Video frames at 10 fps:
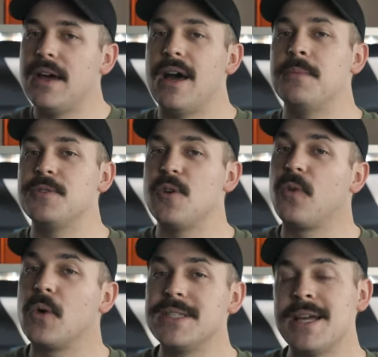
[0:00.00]
Um, so
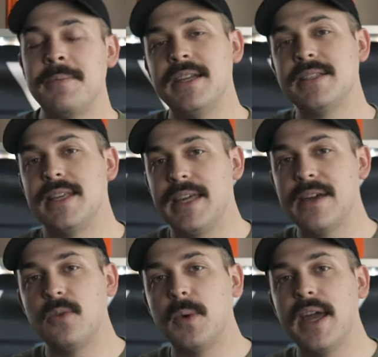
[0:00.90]
of course that means the
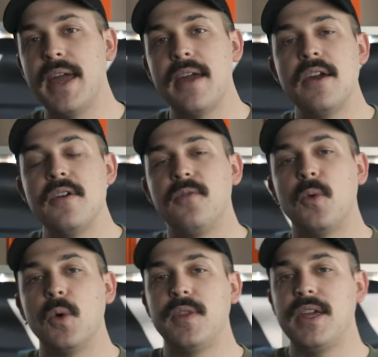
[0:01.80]
giveaway
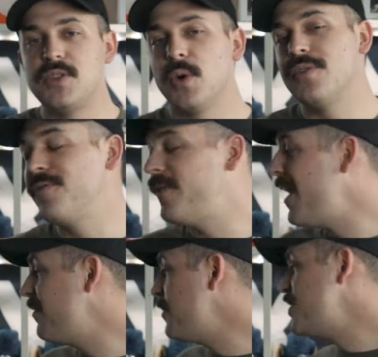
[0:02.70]
for the Jordan
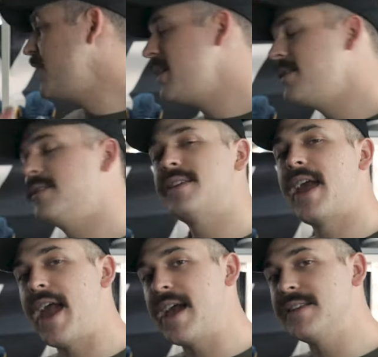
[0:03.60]
five Michigans
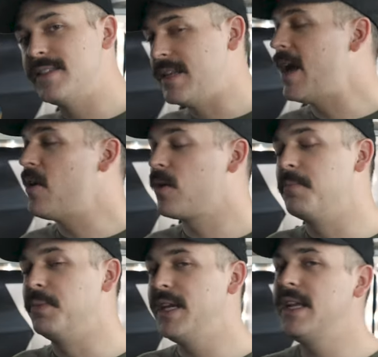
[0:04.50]
has now
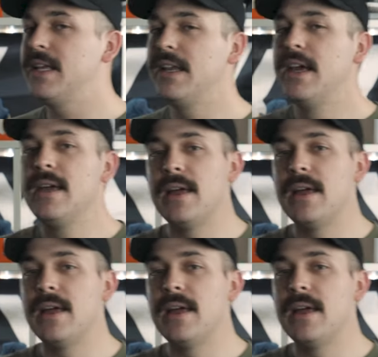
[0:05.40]
completed.